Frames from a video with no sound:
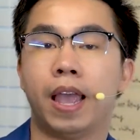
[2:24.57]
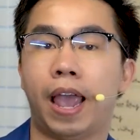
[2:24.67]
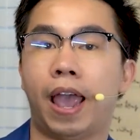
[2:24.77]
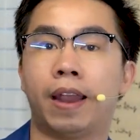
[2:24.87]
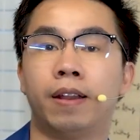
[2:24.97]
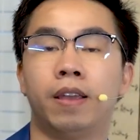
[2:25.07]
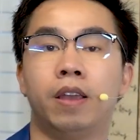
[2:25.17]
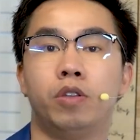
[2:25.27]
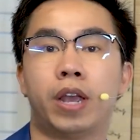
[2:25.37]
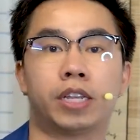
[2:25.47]
and
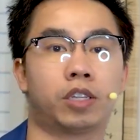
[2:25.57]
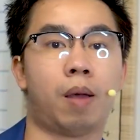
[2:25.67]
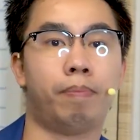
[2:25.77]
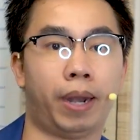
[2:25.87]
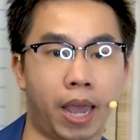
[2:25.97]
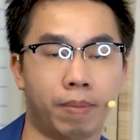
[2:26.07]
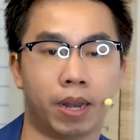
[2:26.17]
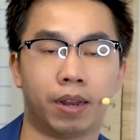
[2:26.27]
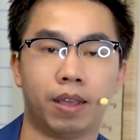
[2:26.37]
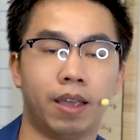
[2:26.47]
you guys start blaming.